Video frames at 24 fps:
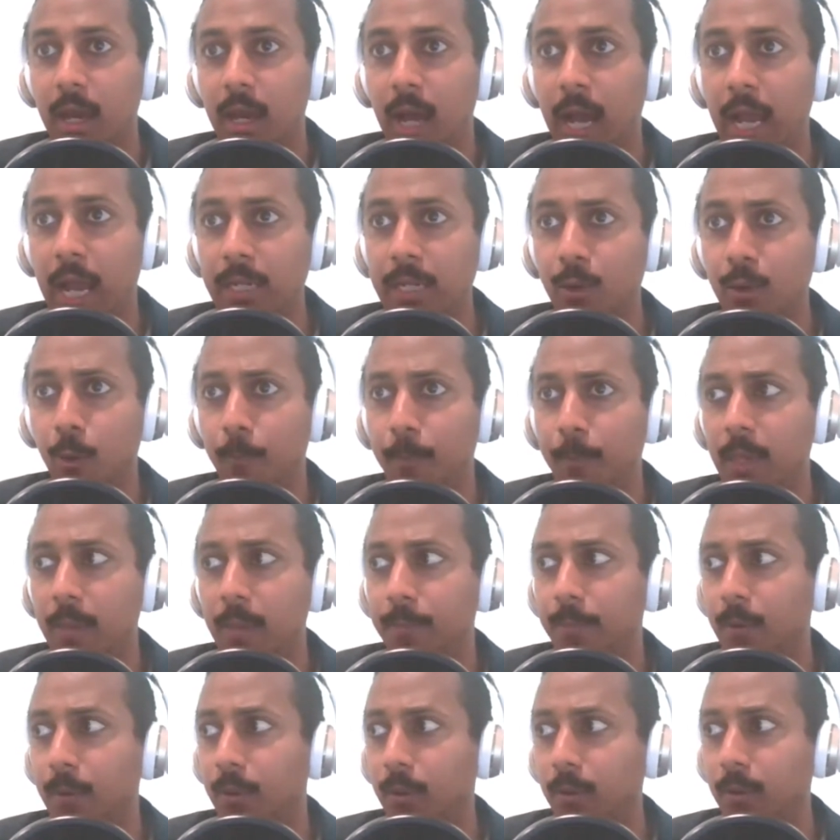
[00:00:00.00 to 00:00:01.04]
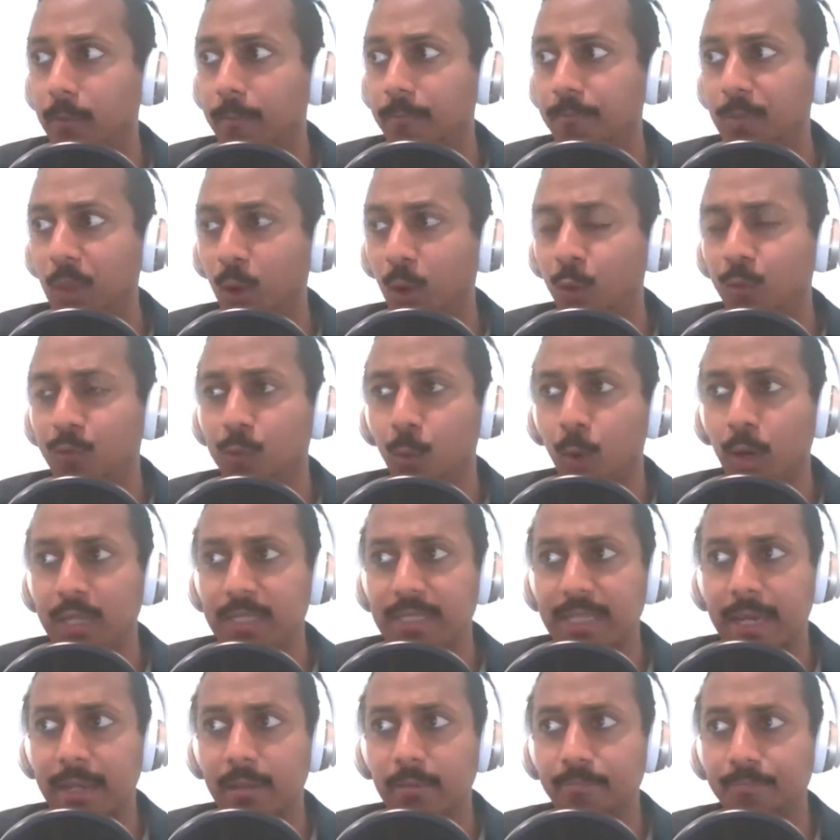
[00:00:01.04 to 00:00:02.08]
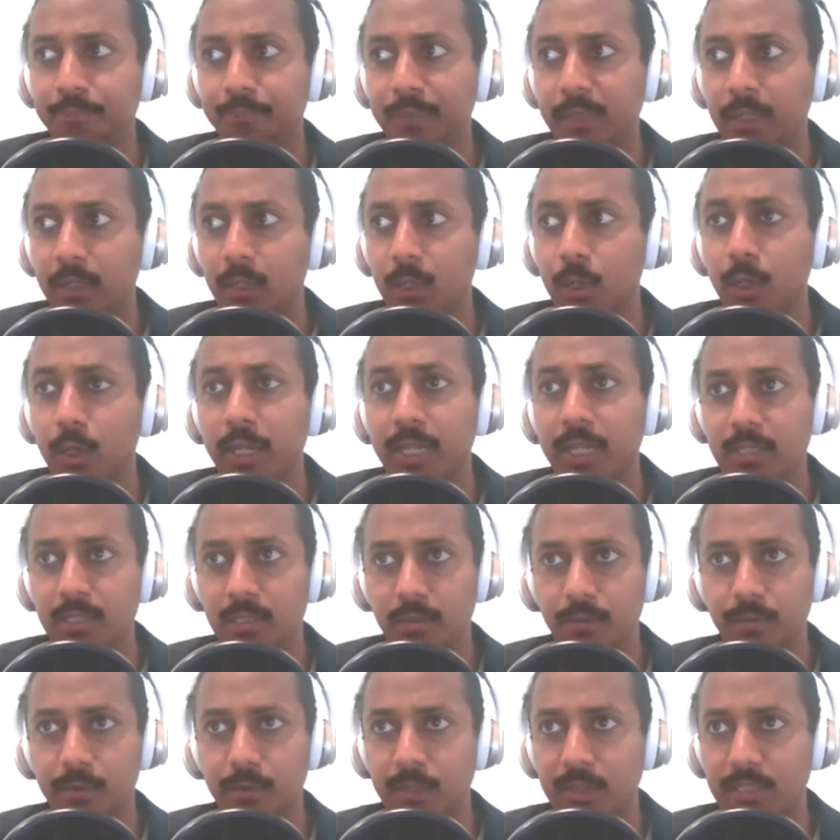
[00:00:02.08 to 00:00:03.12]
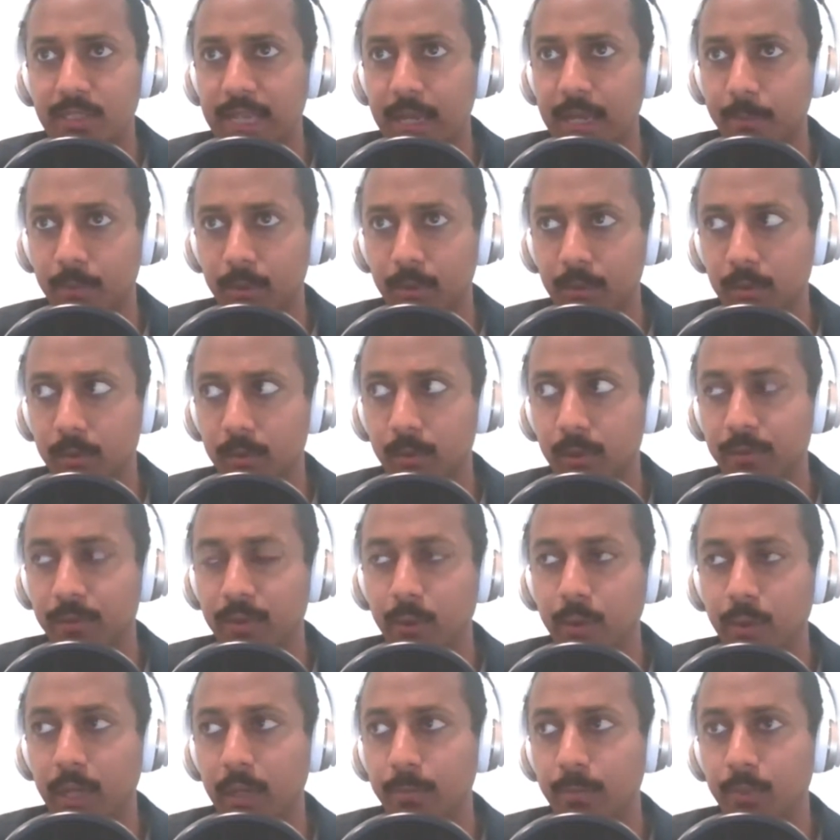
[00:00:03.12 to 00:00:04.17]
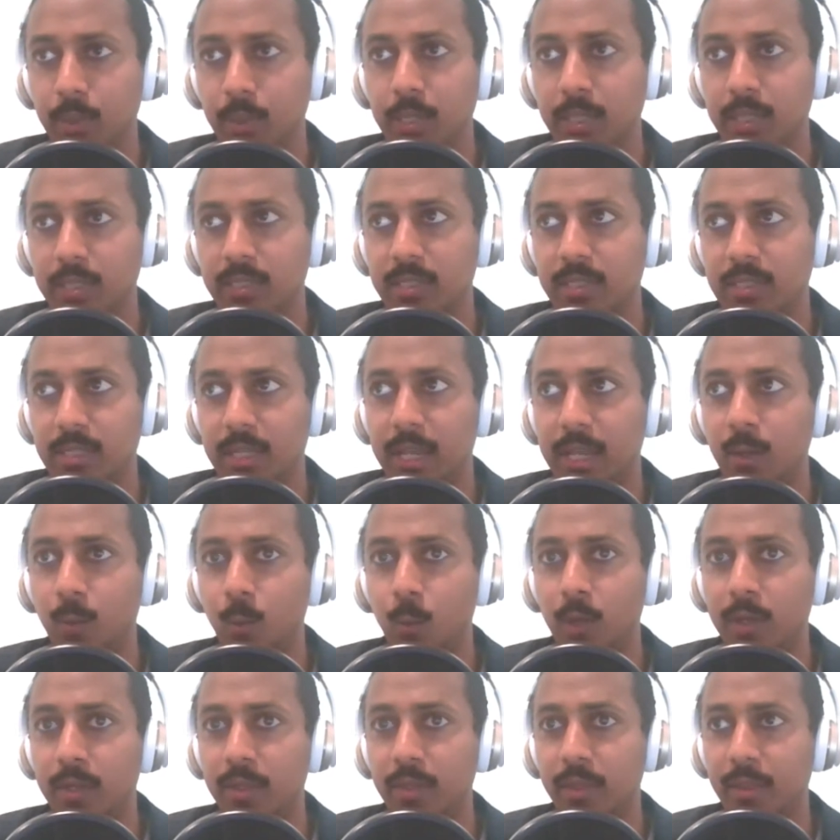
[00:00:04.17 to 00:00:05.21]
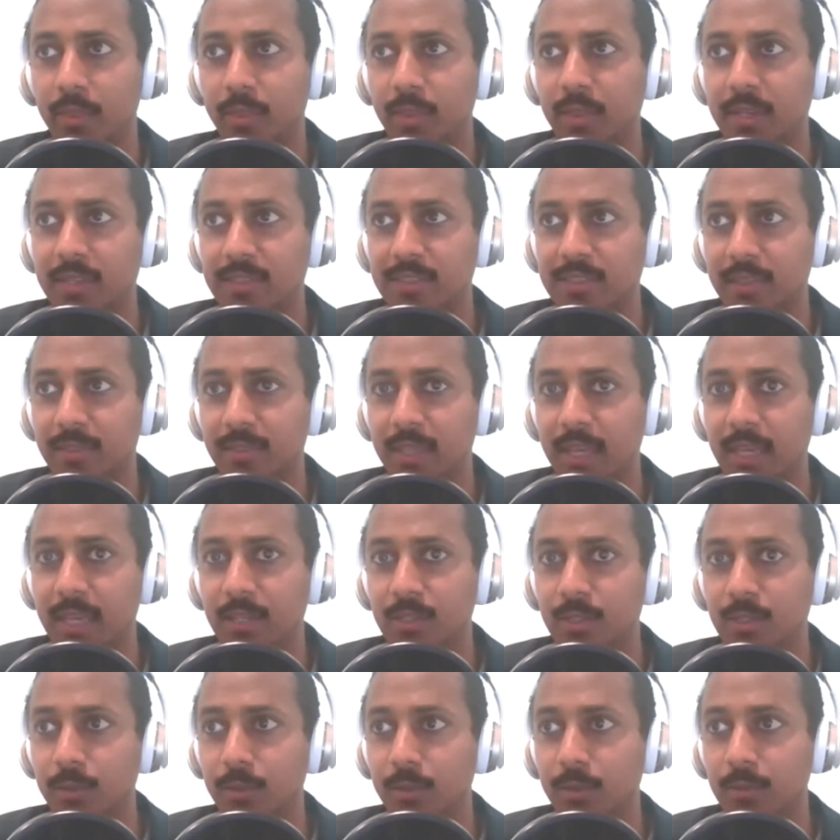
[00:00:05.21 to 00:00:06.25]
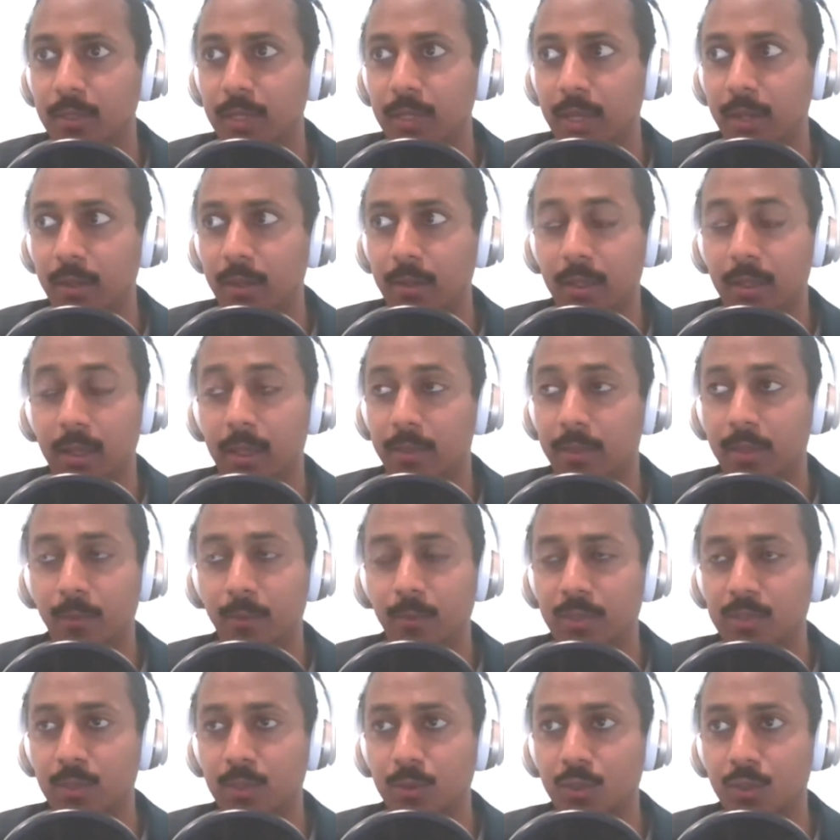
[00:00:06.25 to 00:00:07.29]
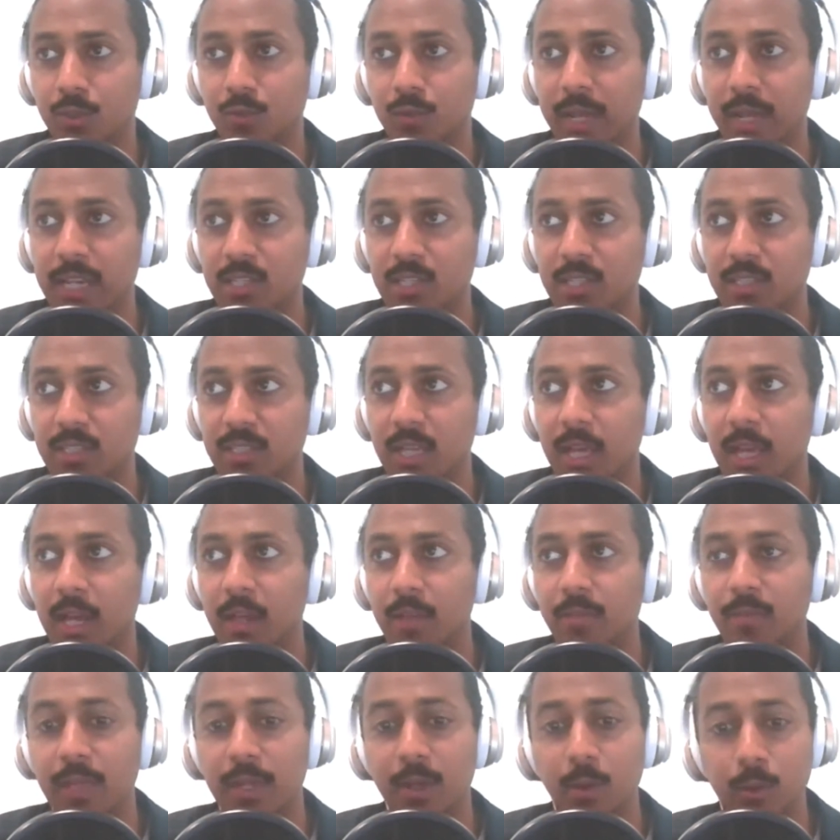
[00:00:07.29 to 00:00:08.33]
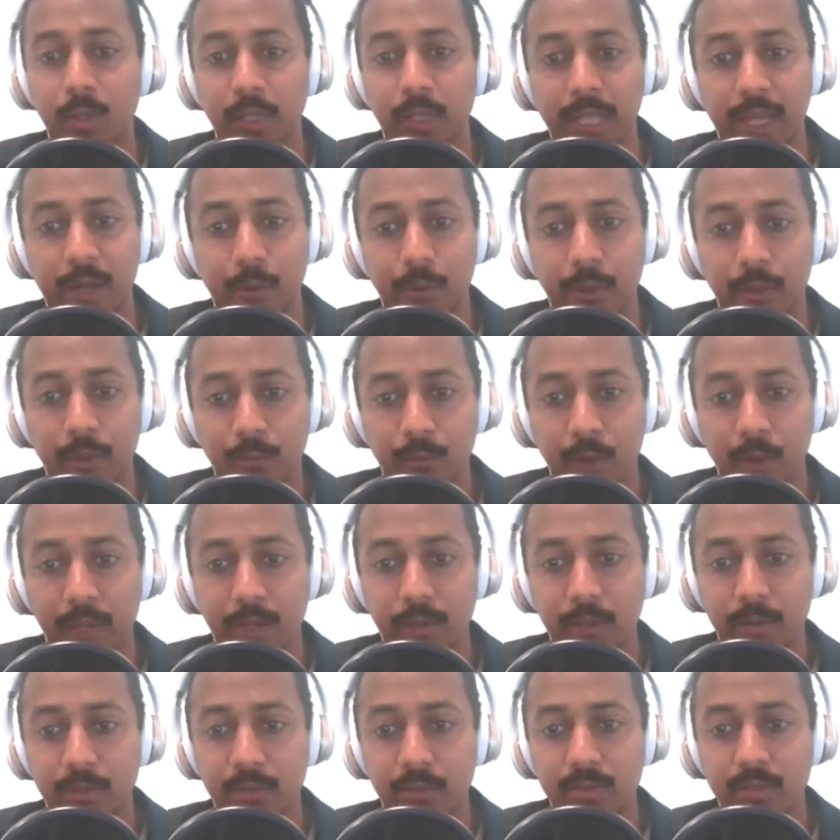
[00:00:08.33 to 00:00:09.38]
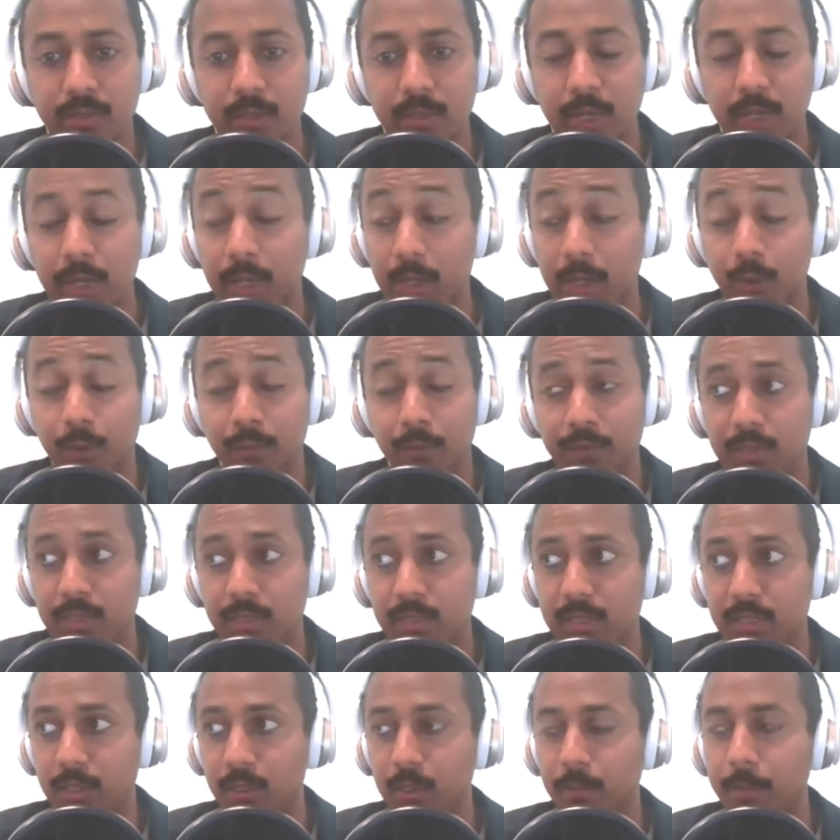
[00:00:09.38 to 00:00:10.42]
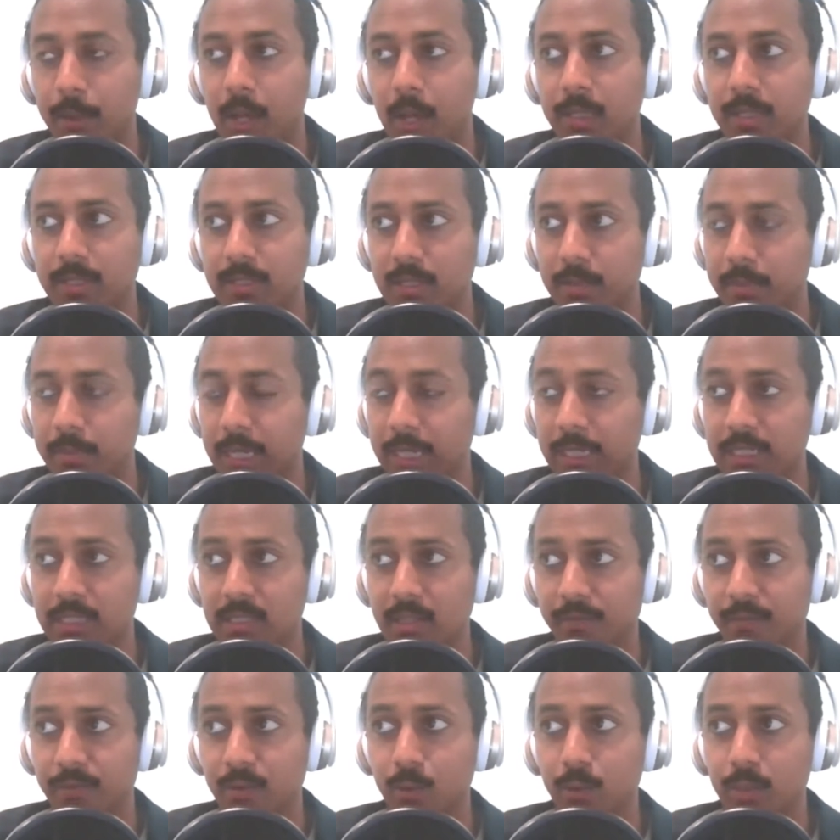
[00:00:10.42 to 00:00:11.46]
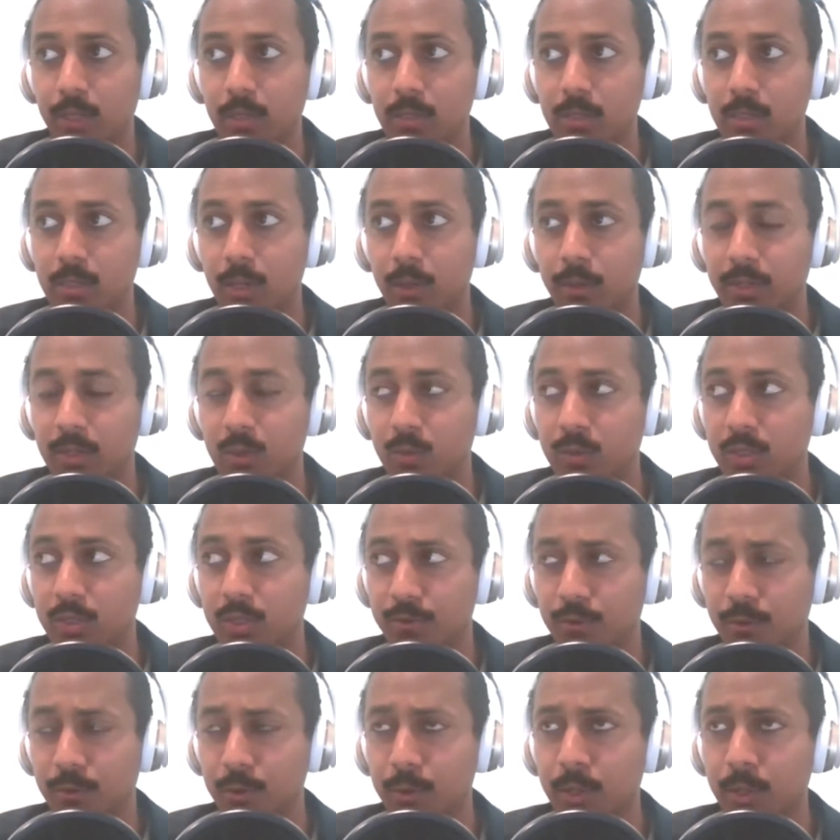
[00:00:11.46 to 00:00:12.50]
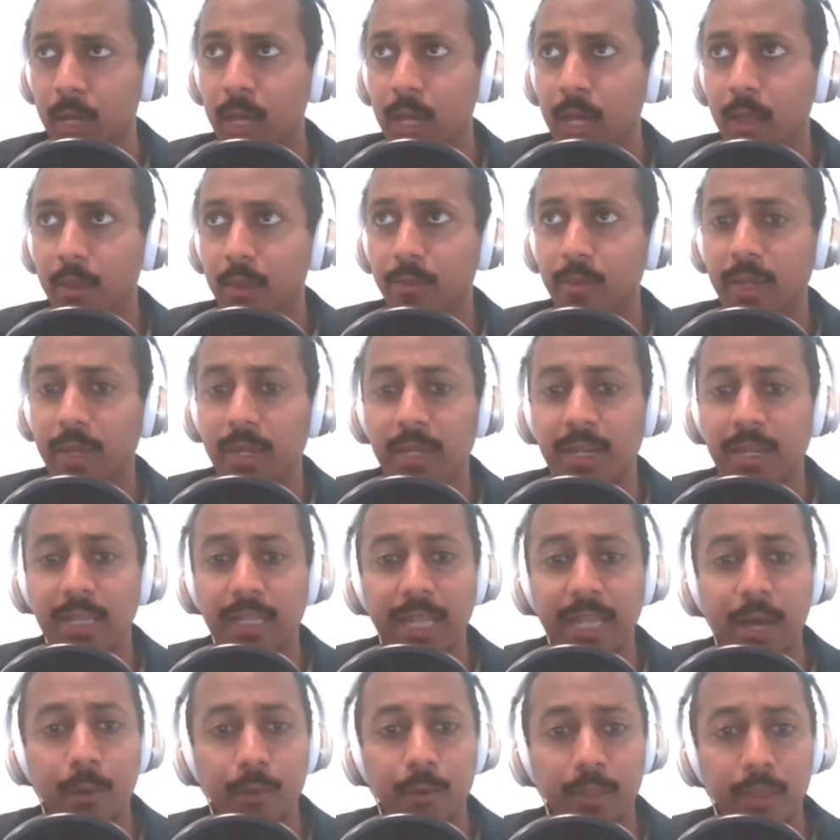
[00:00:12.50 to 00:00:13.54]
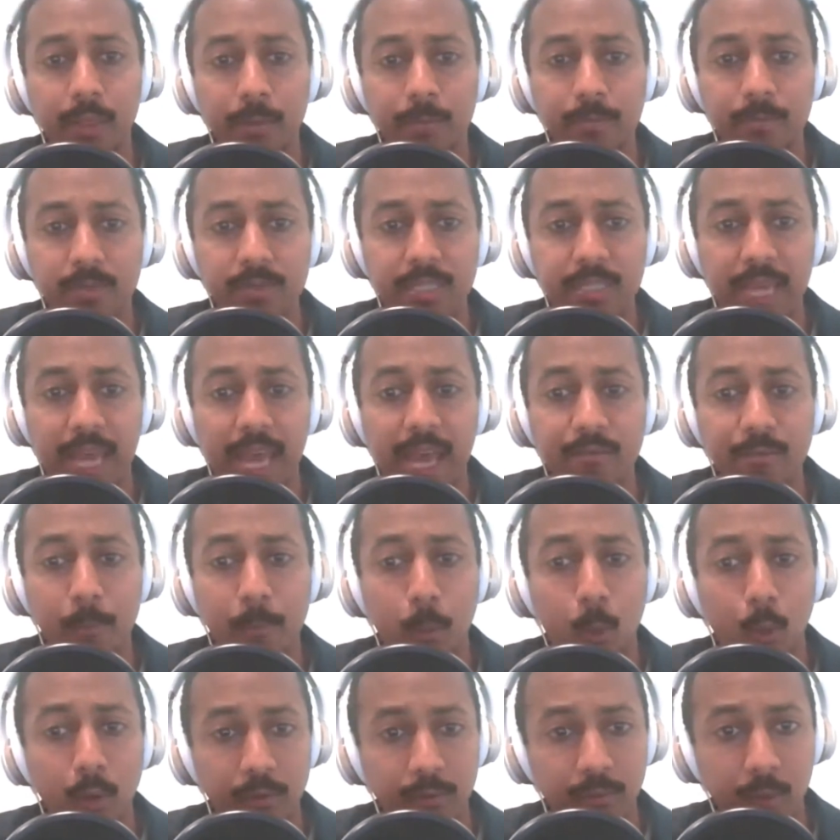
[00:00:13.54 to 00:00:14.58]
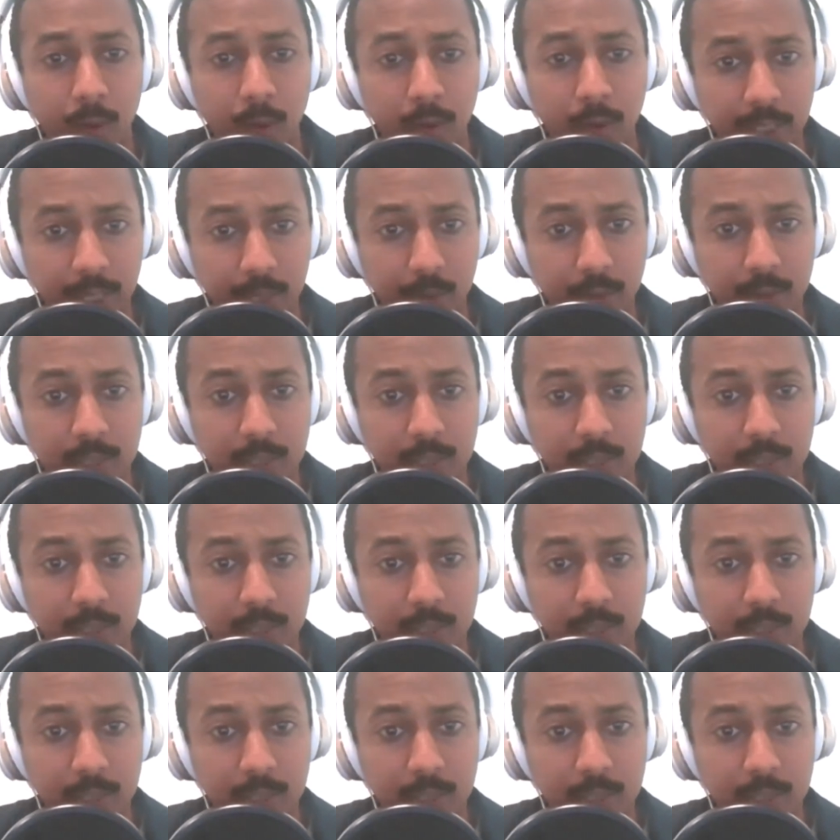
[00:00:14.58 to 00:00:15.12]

I know people who've worked at Kirkus, for example, reviewing books. And one of the things that they do that I, I thought was so strange is they don't allow their writers, uh, I don't know if this is still a policy, but at least a few years ago, this was true. They didn't allow them to have a portfolio